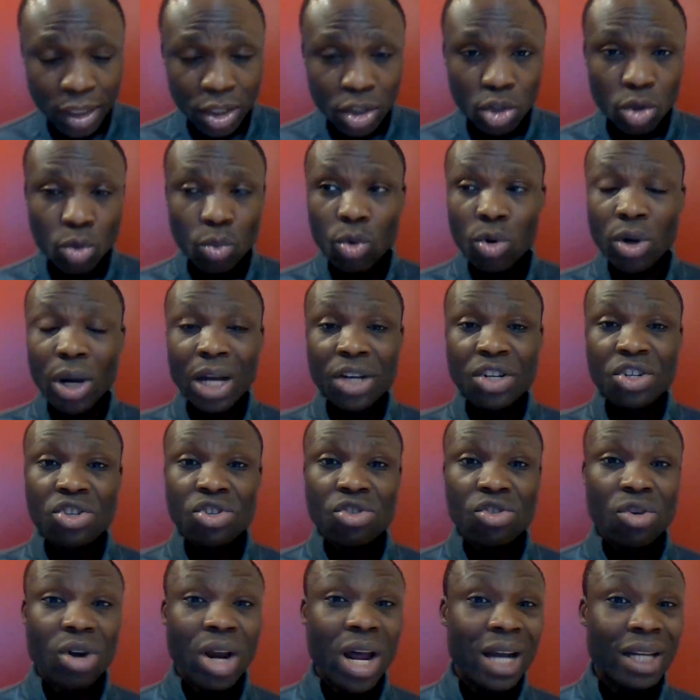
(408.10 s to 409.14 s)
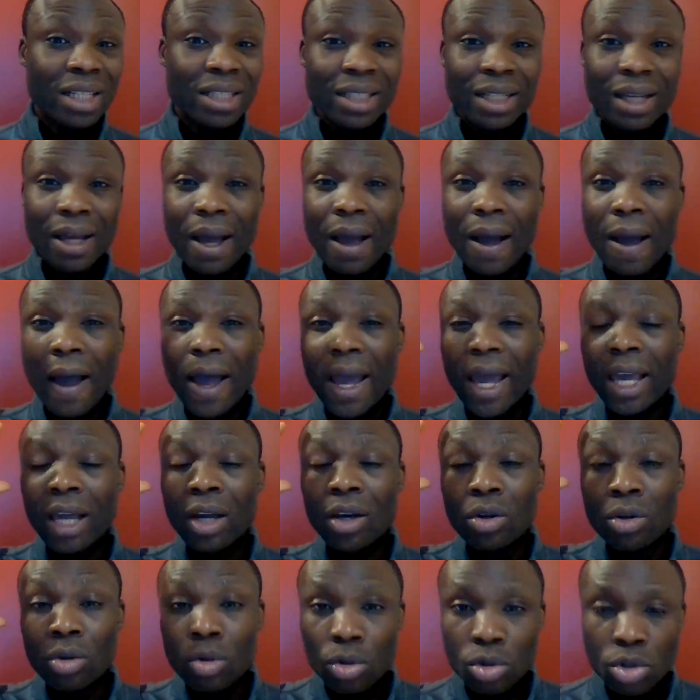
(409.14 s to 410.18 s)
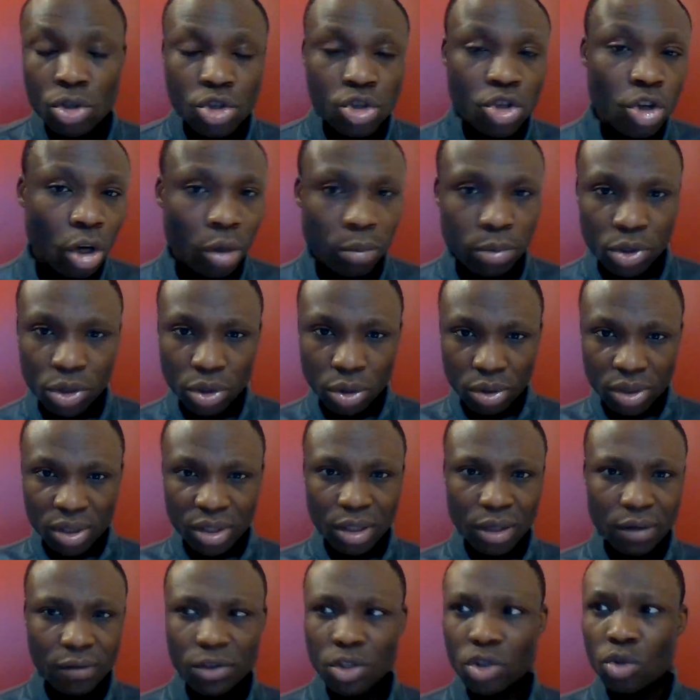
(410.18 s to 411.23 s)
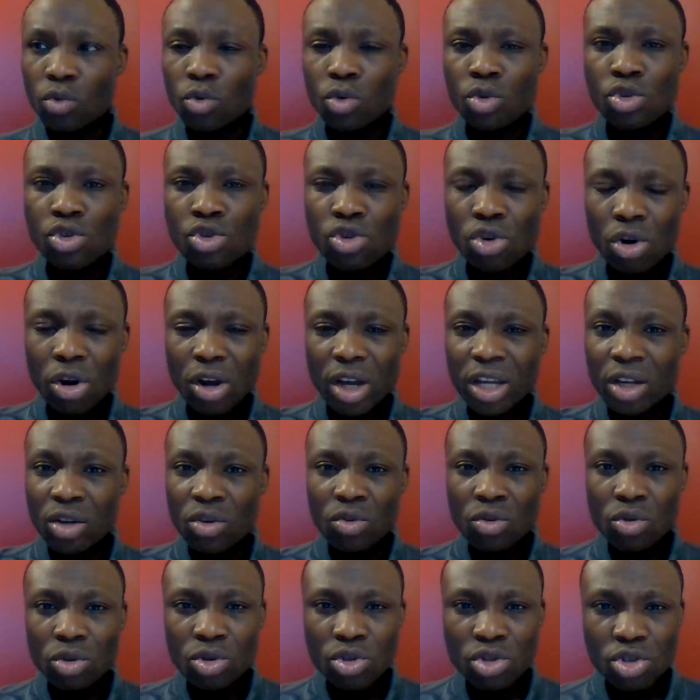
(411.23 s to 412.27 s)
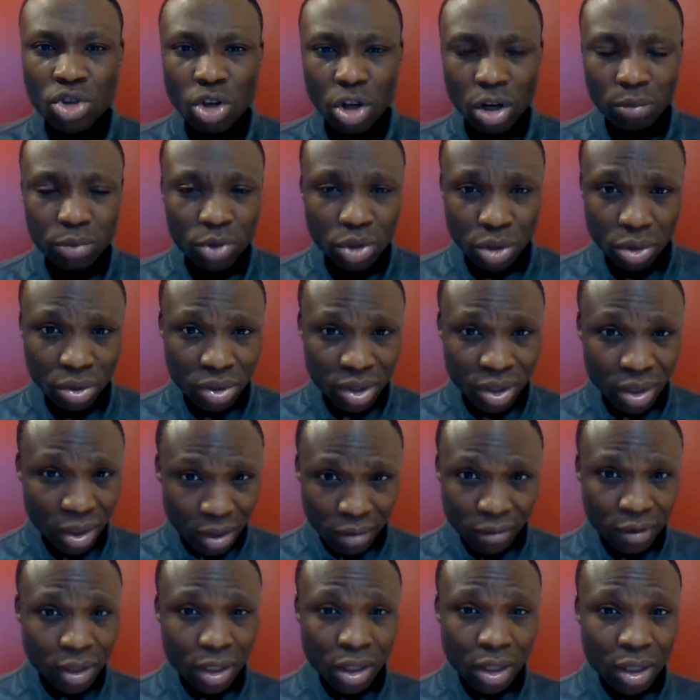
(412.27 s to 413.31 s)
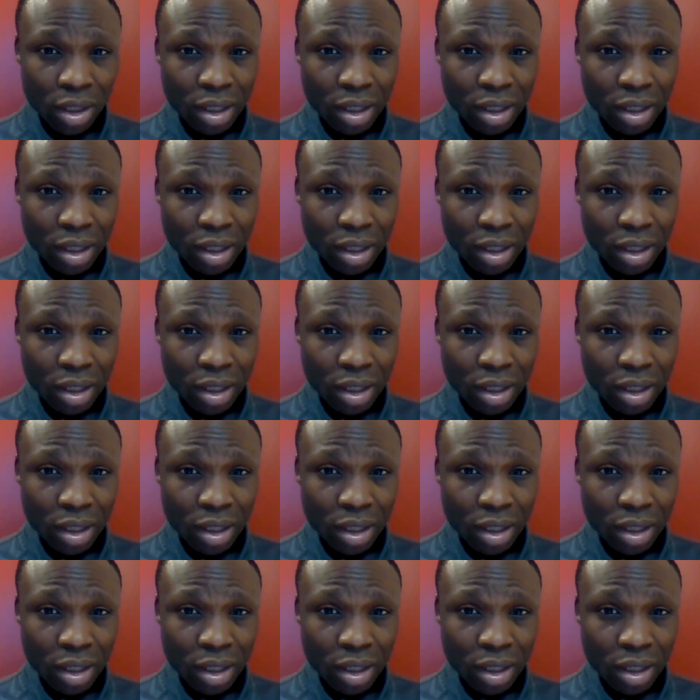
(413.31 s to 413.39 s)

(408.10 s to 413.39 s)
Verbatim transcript: you will attract a good job to yourself you will draw a good job to yourself